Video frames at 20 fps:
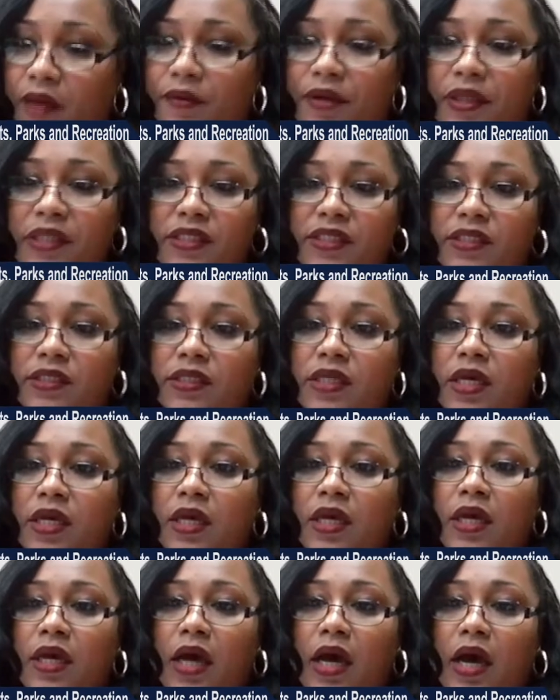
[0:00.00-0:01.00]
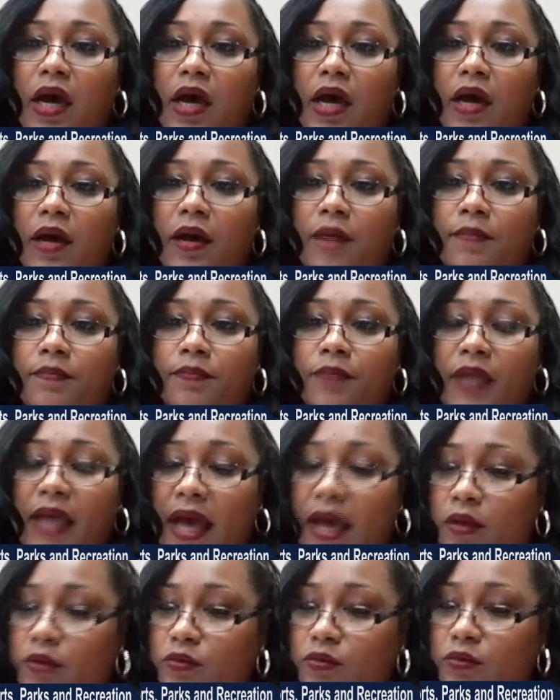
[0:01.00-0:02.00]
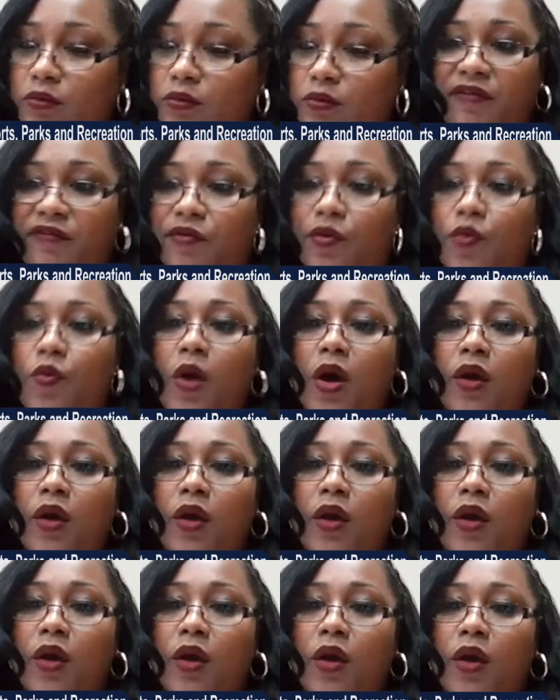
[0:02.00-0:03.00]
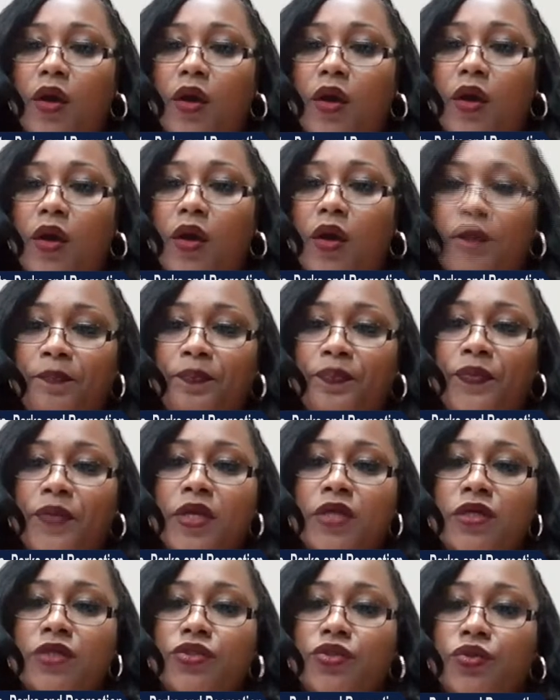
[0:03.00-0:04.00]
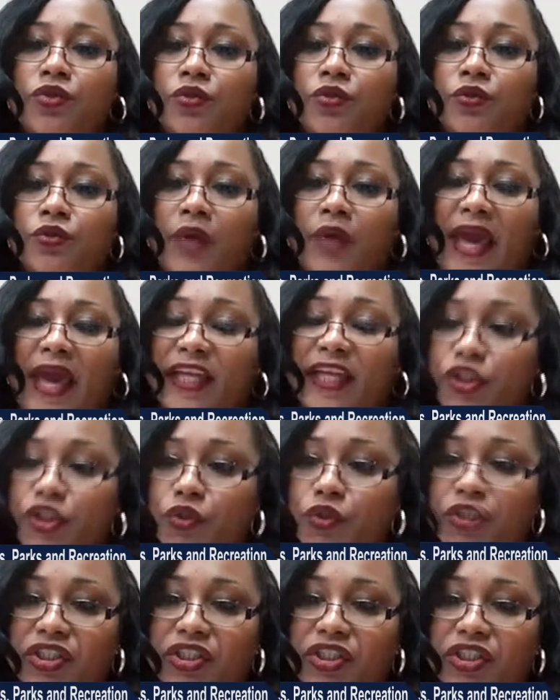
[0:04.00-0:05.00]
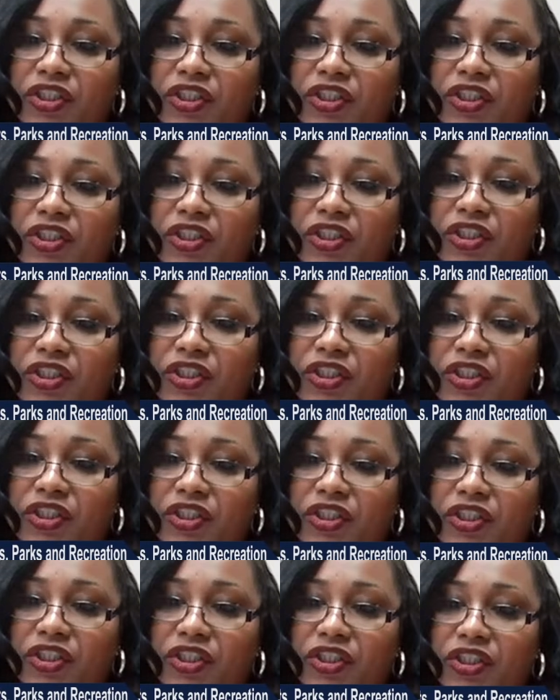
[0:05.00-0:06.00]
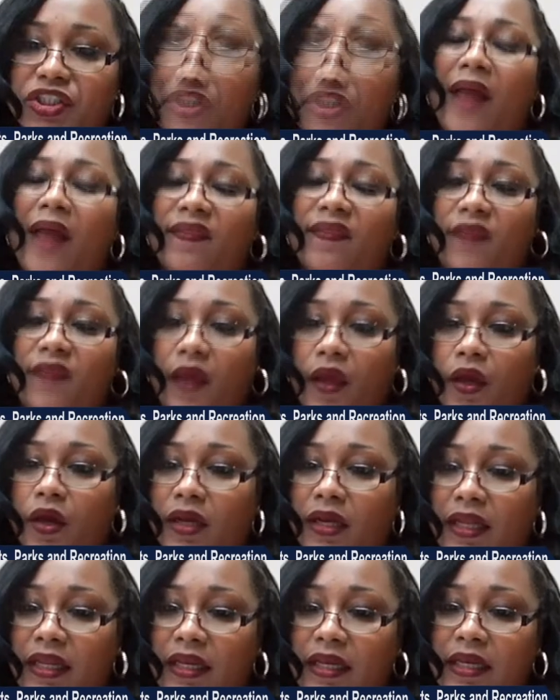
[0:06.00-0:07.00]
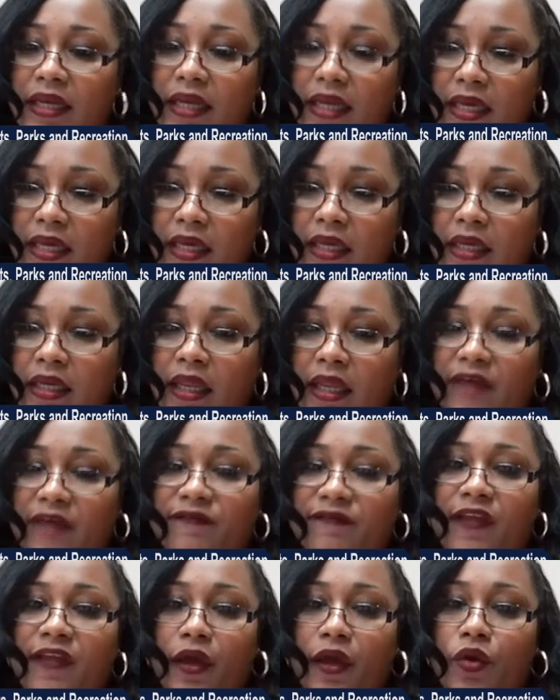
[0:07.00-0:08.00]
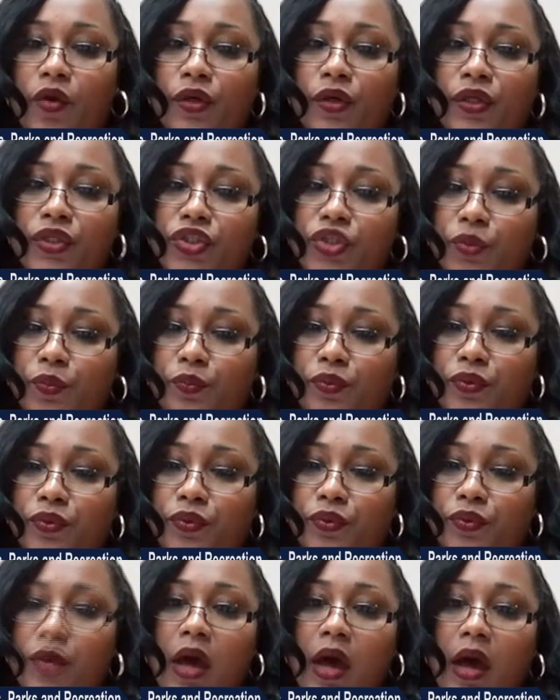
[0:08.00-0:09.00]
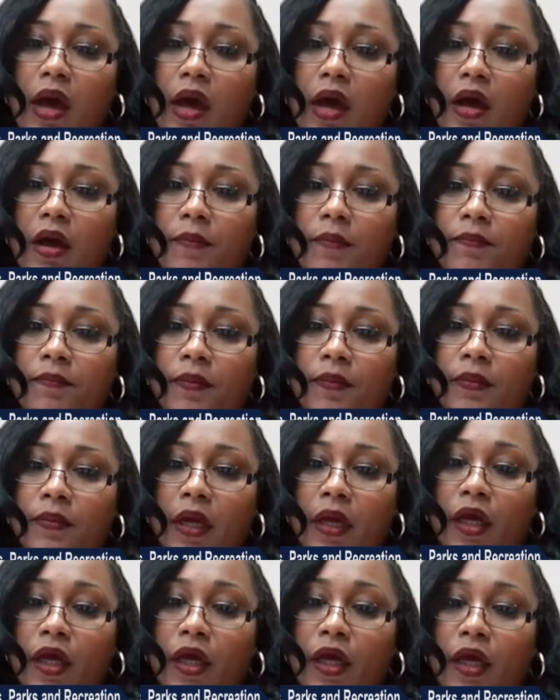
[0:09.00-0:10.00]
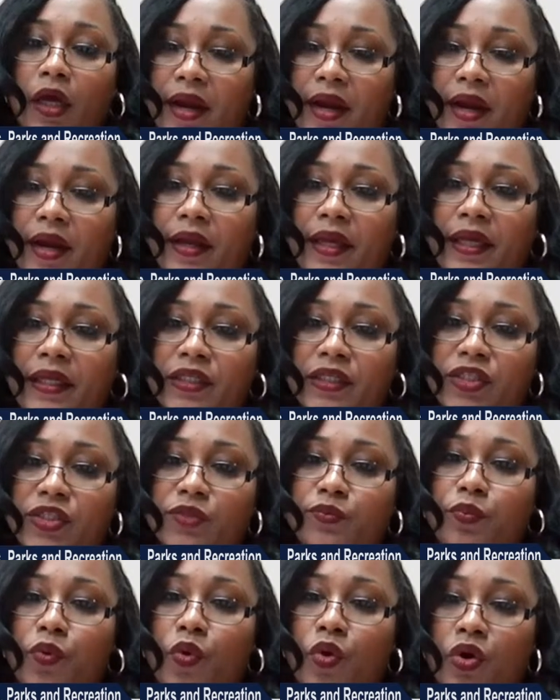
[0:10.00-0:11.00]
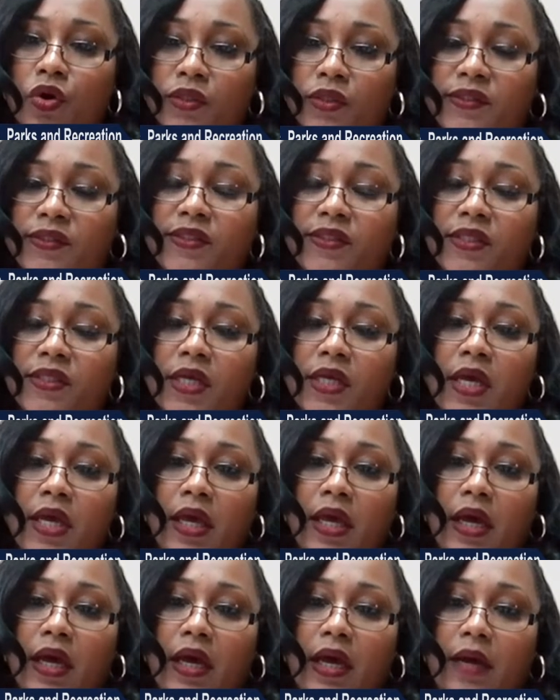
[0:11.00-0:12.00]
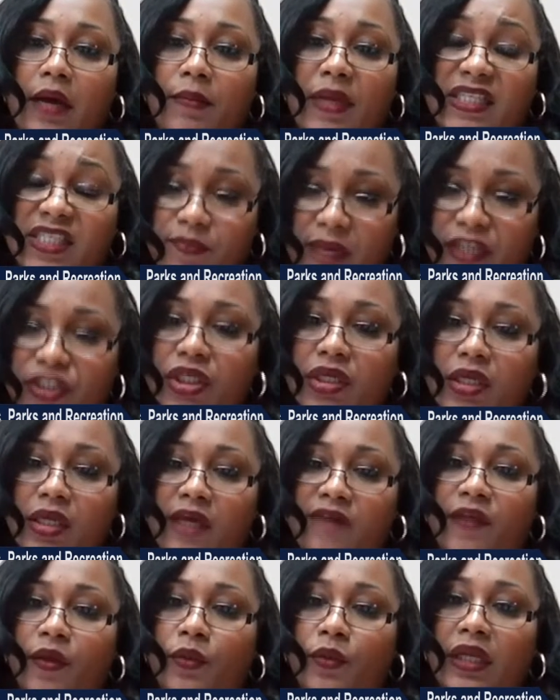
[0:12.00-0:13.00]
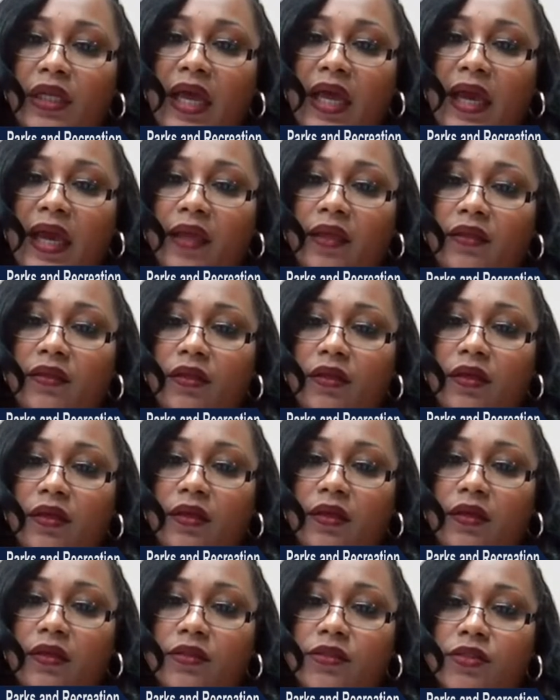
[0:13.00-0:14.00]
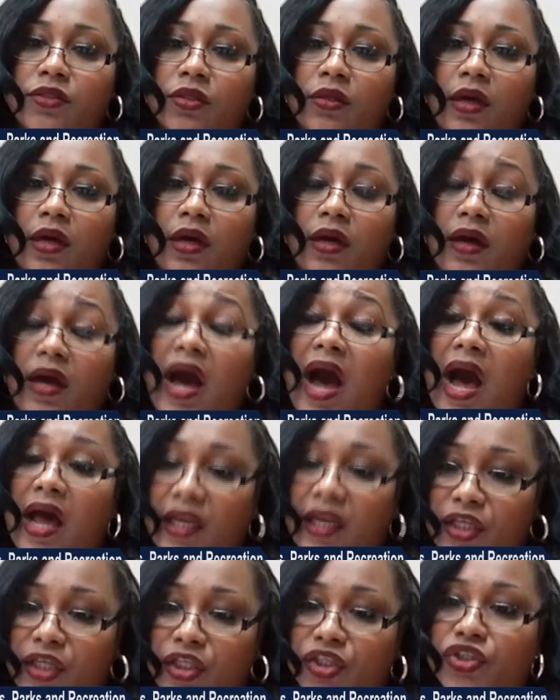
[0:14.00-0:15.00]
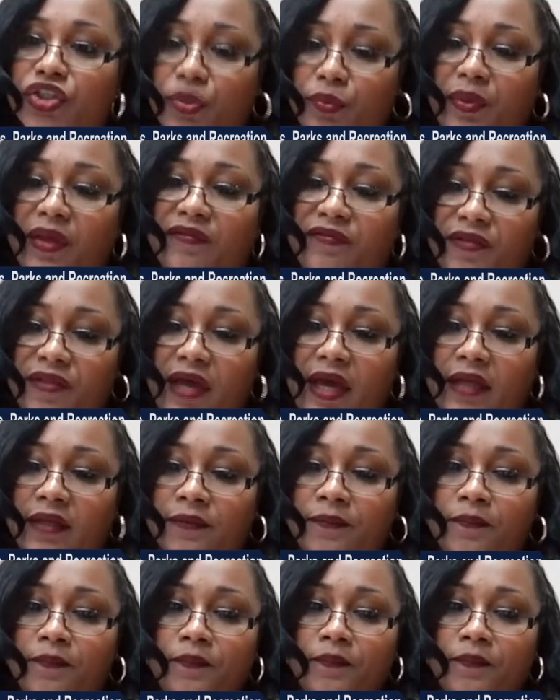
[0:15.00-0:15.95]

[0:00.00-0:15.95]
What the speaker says: parents, counselors, everyone will have to educate children on what they're gonna need if they're going to pursue a career in sports, especially if they would like to college to pay for that.